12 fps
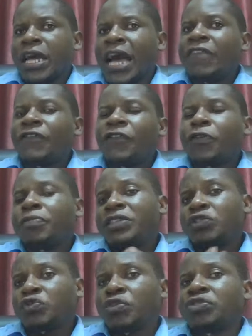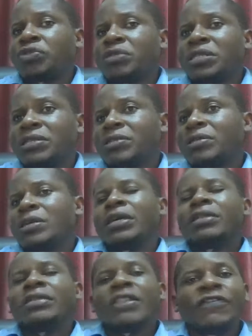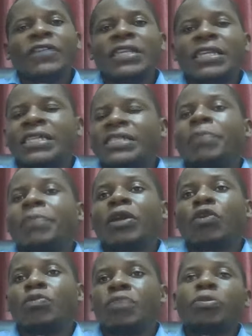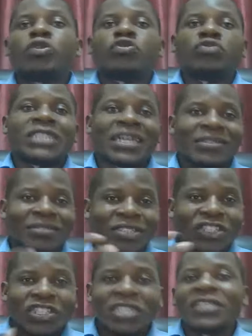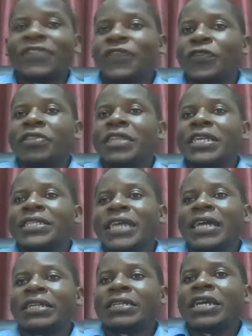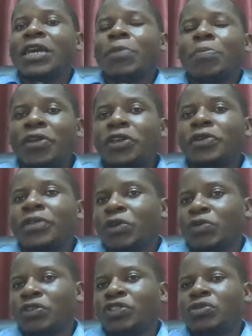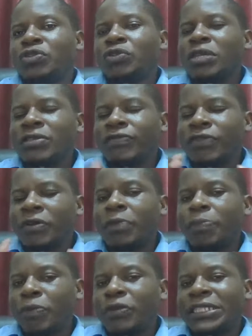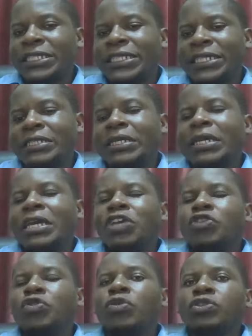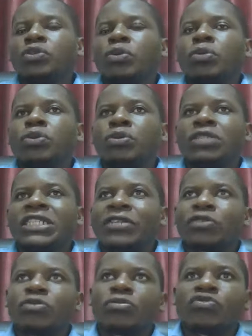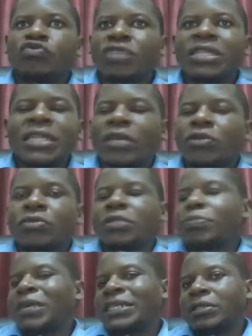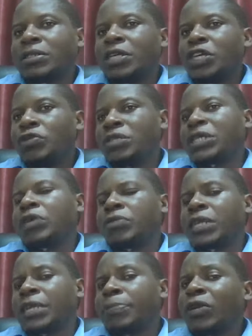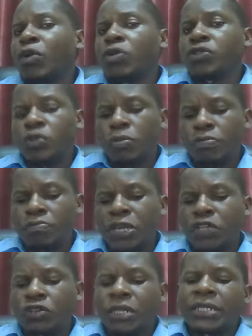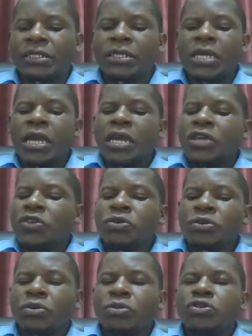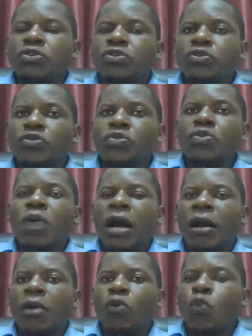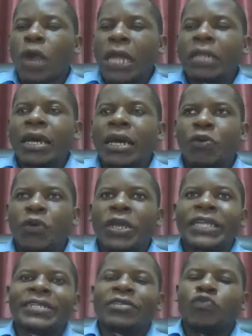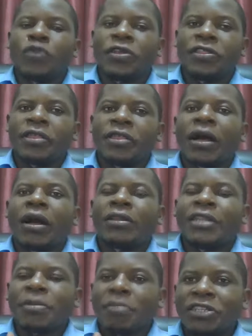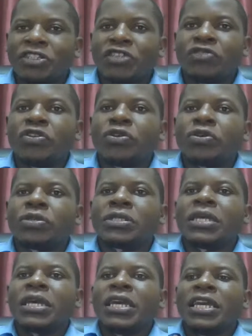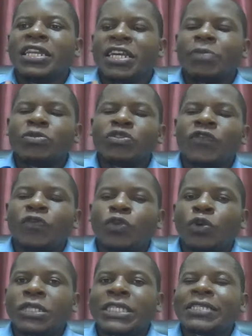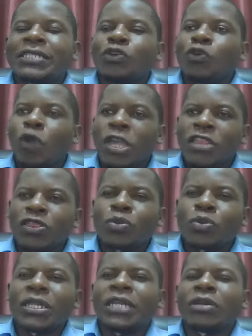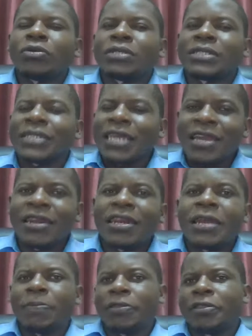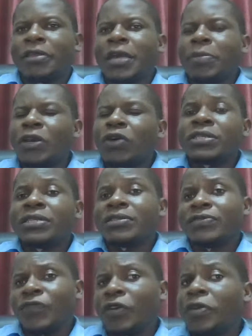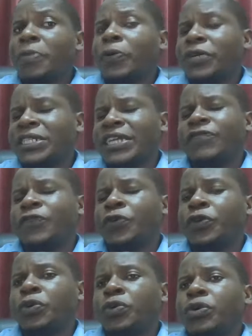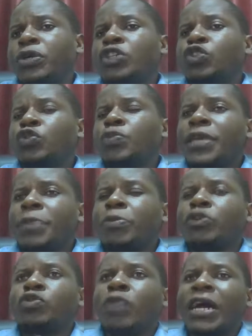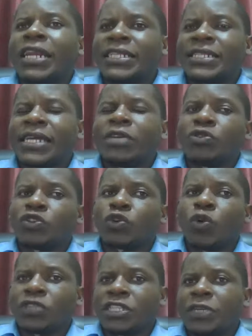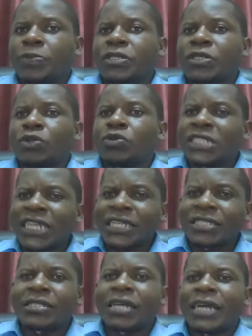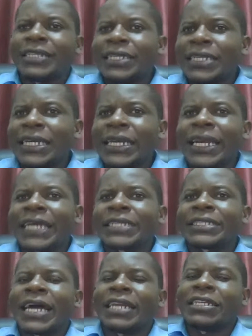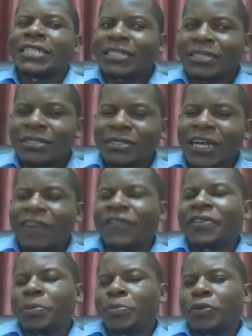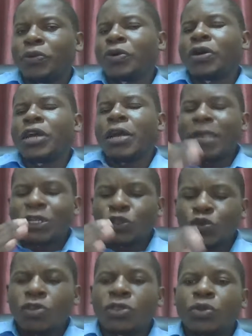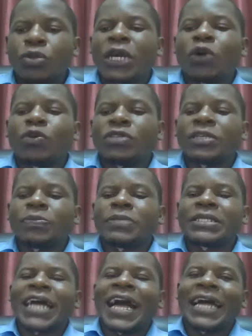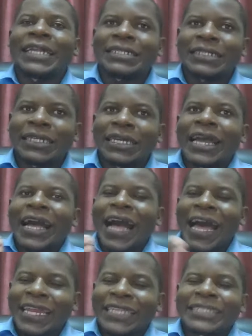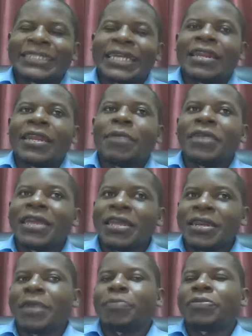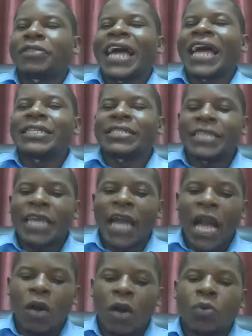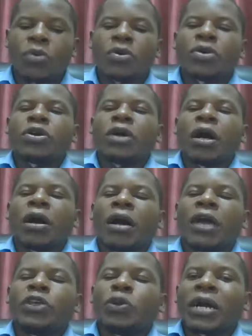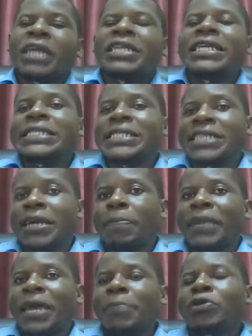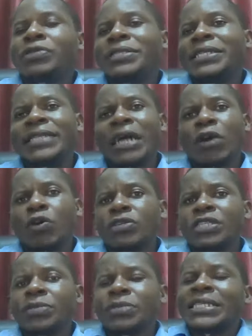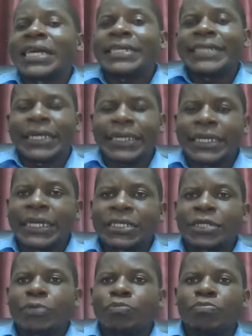And from these questions, definitely the examiner will be able to just change a few things and bring you the question. So it's very important that you also don't just read the notes, but you take on that. But also make sure that you are well acquainted with the materials in terms of notes. You're going through the notes in depth, because it's very important for you to be able to understand those concepts, not just attend the class and just cover the book, but to go through the concepts and understand them in depth and see how you can easily apply, because these are concepts, these are techniques.